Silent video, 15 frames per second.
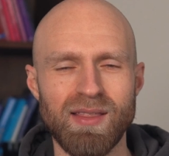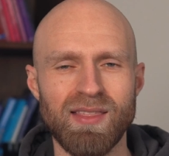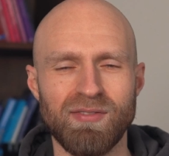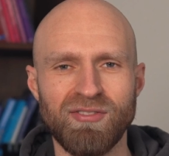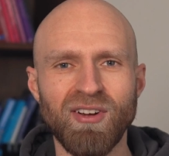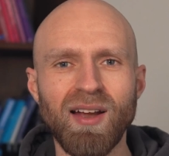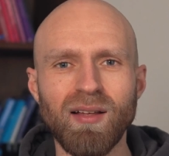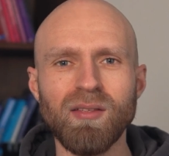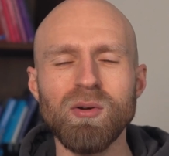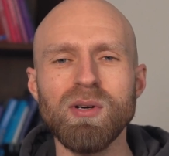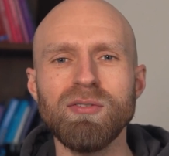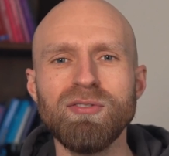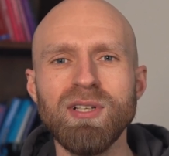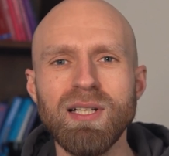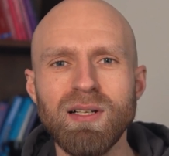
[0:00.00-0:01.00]
The fact that you
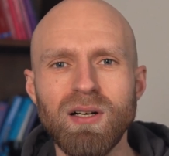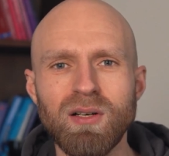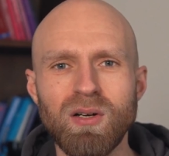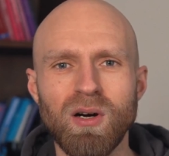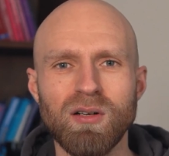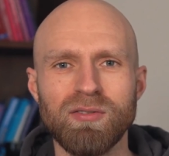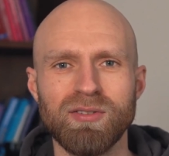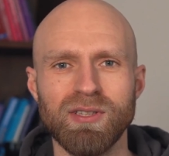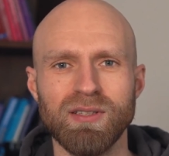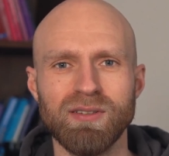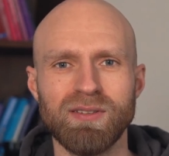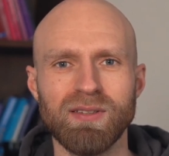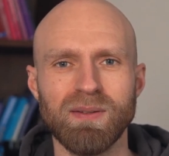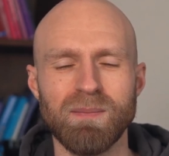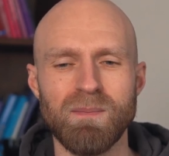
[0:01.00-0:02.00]
are feeling
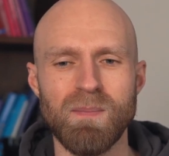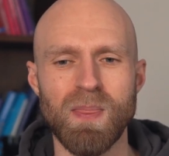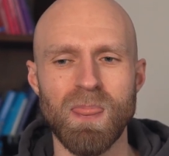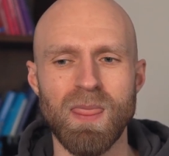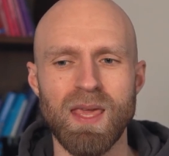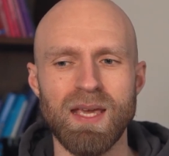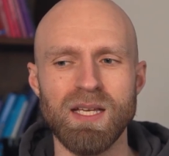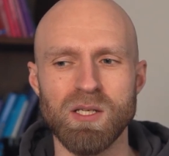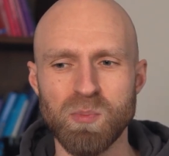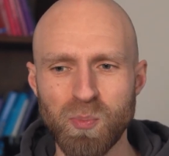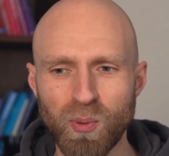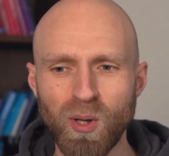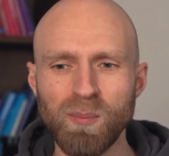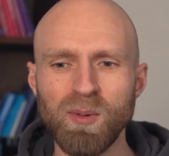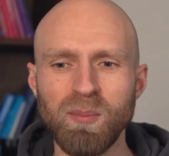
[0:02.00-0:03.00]
unconfident is
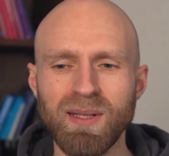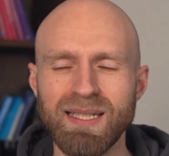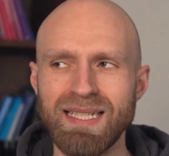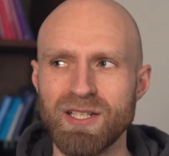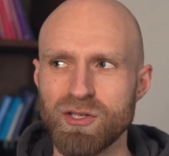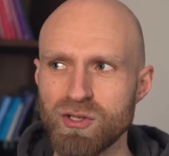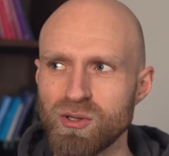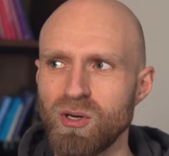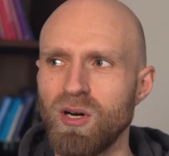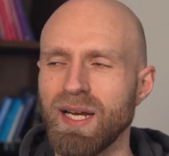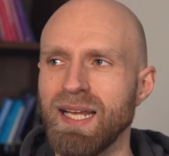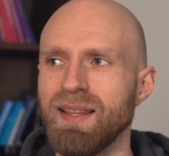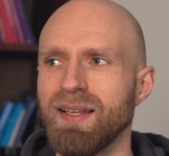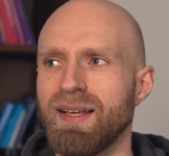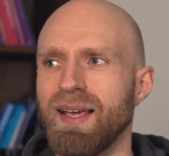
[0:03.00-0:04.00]
probably a strong
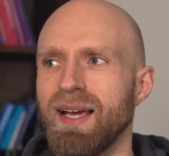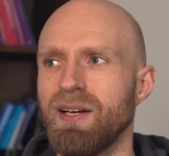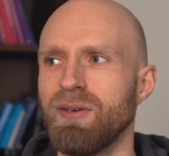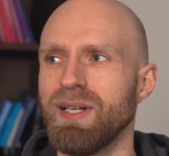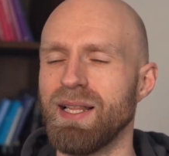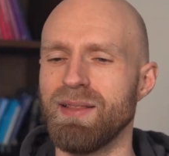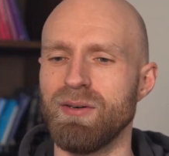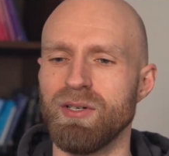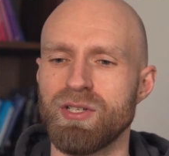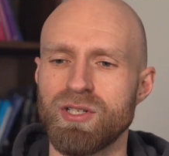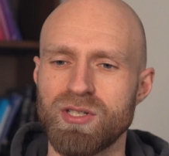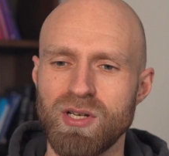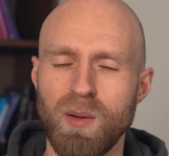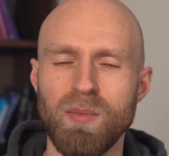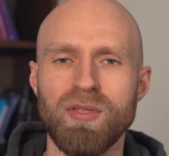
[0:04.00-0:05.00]
indicator that there is
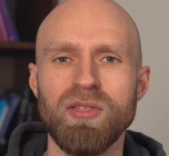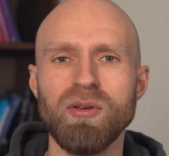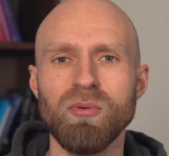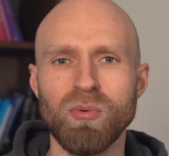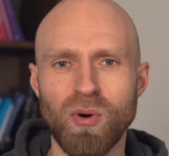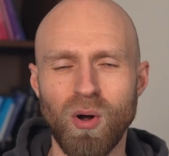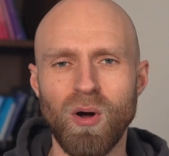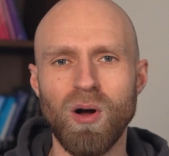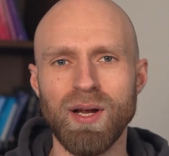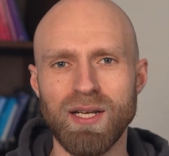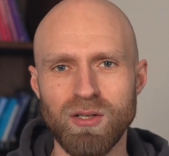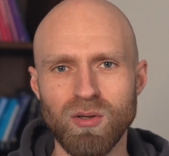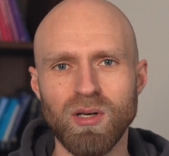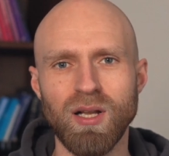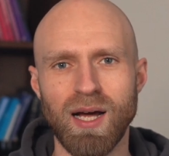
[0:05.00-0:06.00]
something wrong
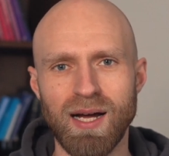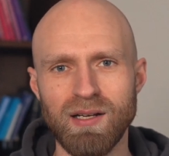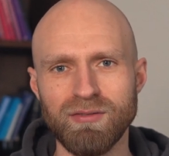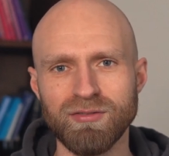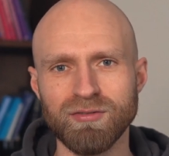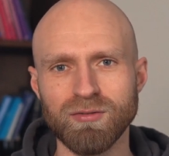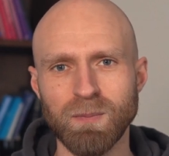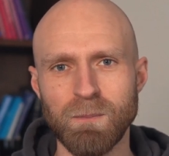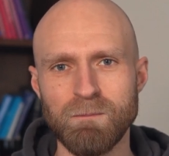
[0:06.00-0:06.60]
in your life.